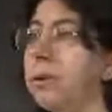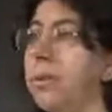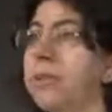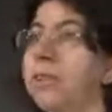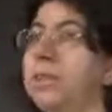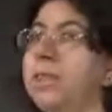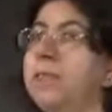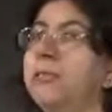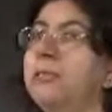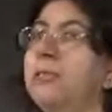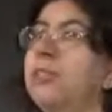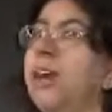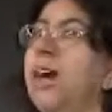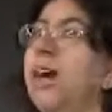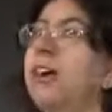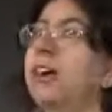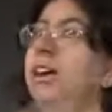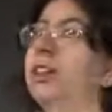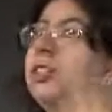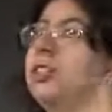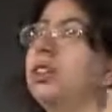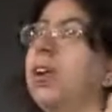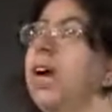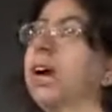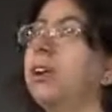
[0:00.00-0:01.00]
It's a
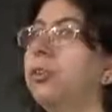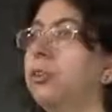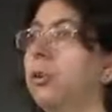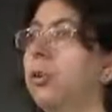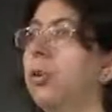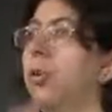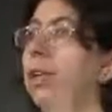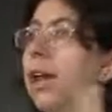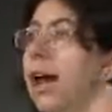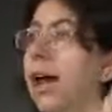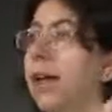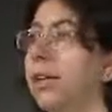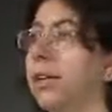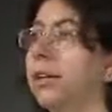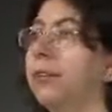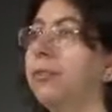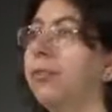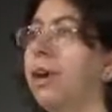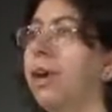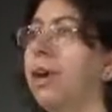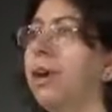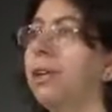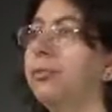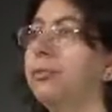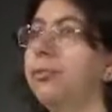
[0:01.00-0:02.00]
very general kind of
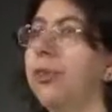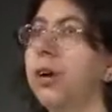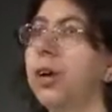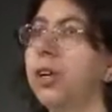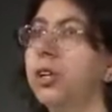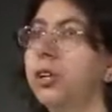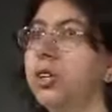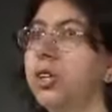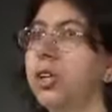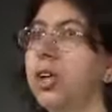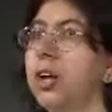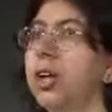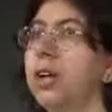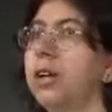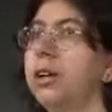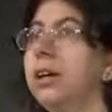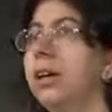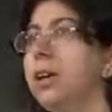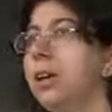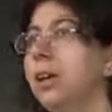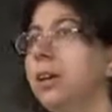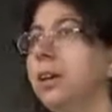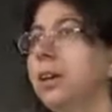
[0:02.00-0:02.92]
error function